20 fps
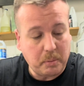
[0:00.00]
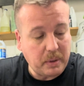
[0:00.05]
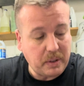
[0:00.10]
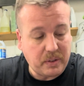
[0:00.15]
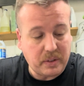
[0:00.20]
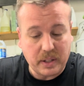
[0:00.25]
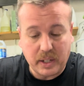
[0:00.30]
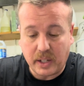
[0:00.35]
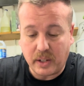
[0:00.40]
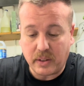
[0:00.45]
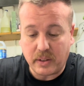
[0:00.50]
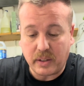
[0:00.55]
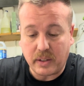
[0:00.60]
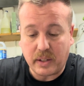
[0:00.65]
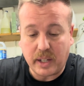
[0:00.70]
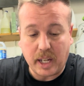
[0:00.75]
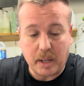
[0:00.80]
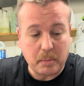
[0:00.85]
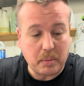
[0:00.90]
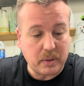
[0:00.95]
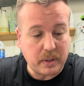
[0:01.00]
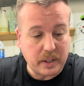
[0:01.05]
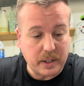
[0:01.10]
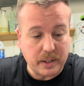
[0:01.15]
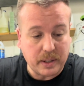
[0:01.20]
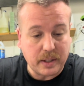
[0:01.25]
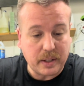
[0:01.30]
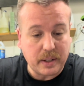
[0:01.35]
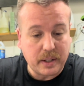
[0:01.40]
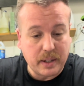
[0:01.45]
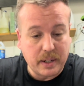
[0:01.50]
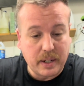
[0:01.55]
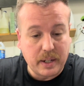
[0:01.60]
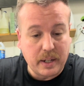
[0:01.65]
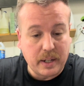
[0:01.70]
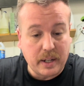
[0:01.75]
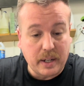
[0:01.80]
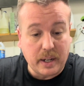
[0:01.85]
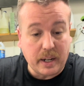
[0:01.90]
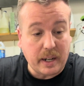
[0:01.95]
be sitting on the table here,
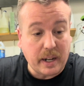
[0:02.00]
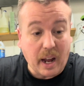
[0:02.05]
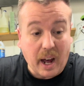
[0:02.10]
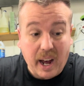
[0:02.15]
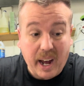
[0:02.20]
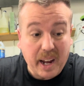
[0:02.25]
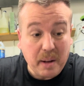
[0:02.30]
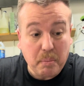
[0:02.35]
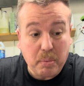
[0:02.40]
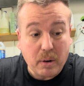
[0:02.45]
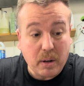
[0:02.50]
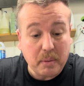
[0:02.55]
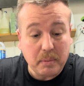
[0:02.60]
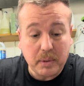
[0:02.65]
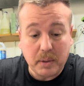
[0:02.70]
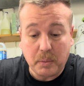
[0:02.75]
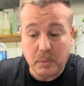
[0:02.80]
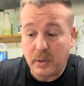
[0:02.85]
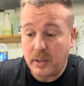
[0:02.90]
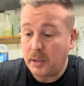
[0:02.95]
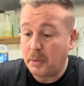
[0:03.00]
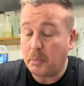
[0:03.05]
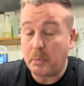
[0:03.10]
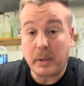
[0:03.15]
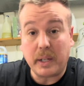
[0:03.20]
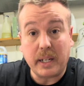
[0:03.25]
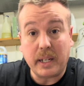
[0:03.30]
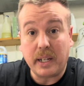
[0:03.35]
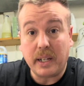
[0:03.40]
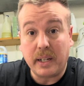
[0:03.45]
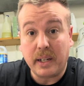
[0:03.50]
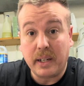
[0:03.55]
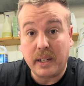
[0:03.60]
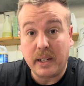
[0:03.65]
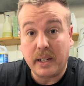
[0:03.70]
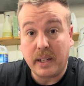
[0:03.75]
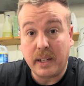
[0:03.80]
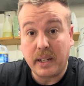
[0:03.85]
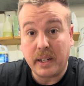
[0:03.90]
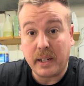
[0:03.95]
and I probably wouldn't be
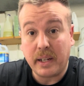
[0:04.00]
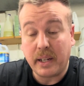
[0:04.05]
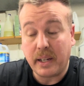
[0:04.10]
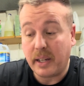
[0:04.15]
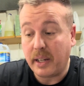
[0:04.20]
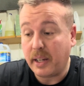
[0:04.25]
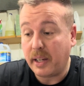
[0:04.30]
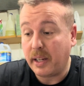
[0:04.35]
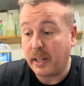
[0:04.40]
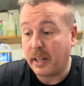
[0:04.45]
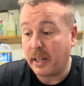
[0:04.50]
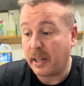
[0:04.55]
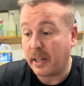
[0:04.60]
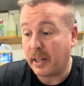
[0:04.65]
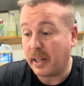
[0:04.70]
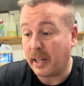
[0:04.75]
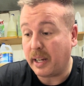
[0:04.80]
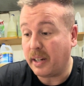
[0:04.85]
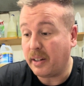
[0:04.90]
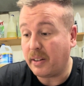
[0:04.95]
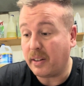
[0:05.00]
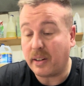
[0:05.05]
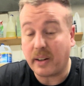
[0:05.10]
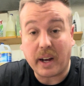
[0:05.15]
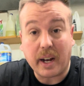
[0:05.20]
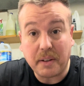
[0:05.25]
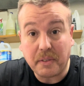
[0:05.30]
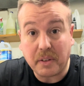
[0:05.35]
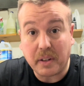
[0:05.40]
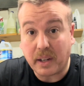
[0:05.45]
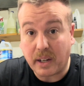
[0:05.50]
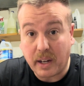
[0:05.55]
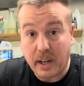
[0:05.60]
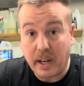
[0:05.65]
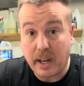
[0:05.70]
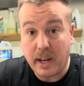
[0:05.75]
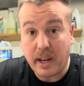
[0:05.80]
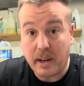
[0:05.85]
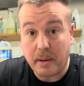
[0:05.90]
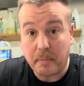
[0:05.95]
into knives like I
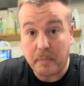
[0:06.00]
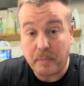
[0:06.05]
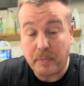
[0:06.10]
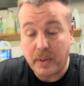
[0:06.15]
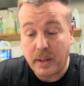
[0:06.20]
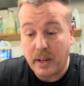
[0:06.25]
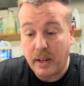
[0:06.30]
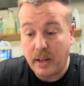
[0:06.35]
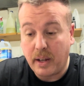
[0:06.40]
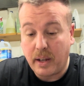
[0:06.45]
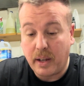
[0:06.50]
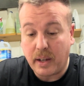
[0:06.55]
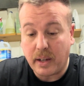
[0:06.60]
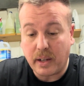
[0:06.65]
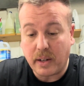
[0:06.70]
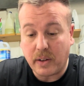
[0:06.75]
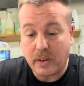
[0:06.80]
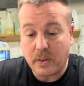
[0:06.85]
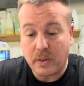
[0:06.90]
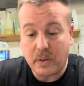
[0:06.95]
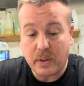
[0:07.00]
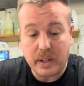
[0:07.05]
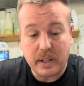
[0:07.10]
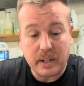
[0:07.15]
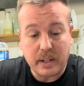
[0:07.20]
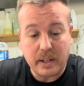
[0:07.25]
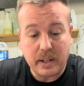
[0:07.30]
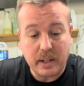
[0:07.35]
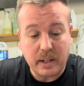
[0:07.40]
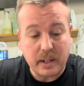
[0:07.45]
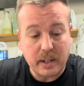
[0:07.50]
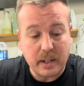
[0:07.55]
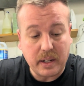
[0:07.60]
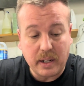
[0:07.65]
am. And it